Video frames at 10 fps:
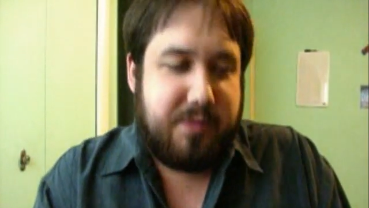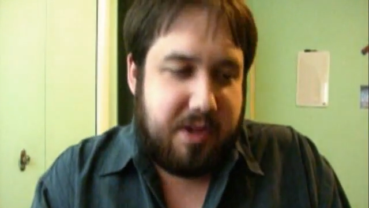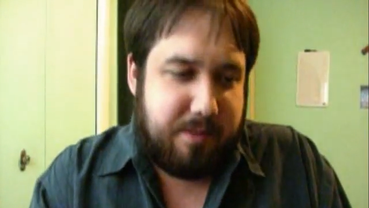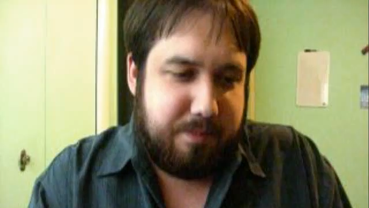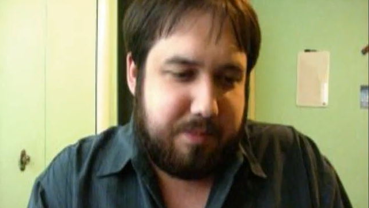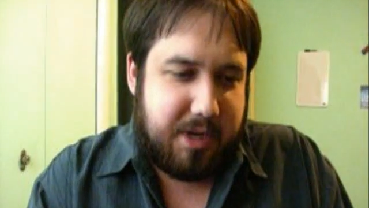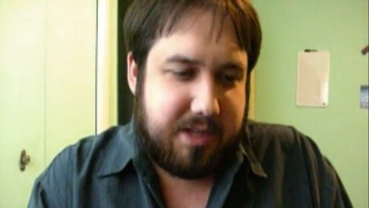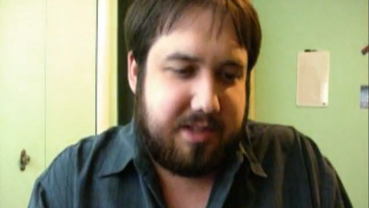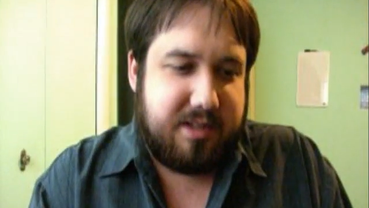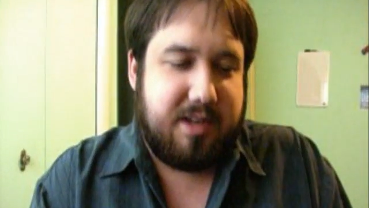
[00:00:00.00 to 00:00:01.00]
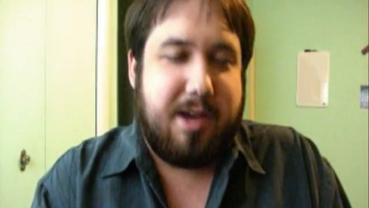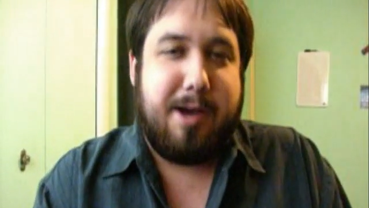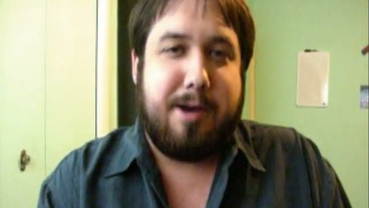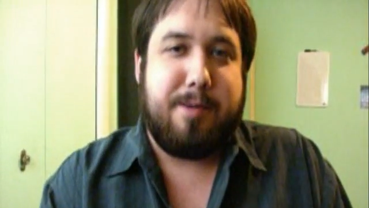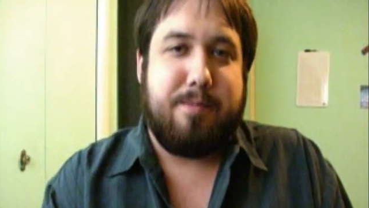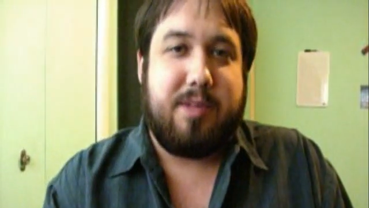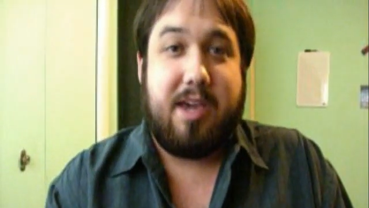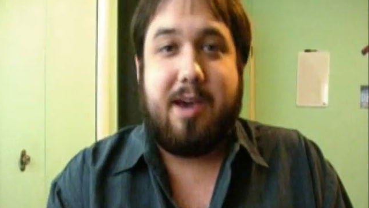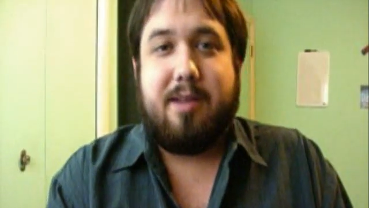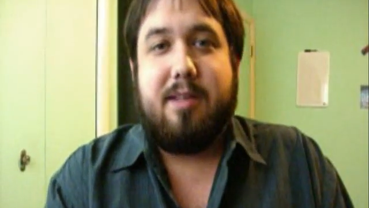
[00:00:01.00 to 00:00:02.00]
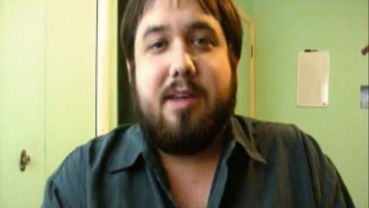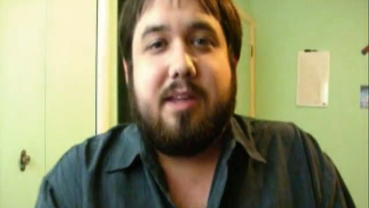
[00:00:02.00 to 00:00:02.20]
But, yeah.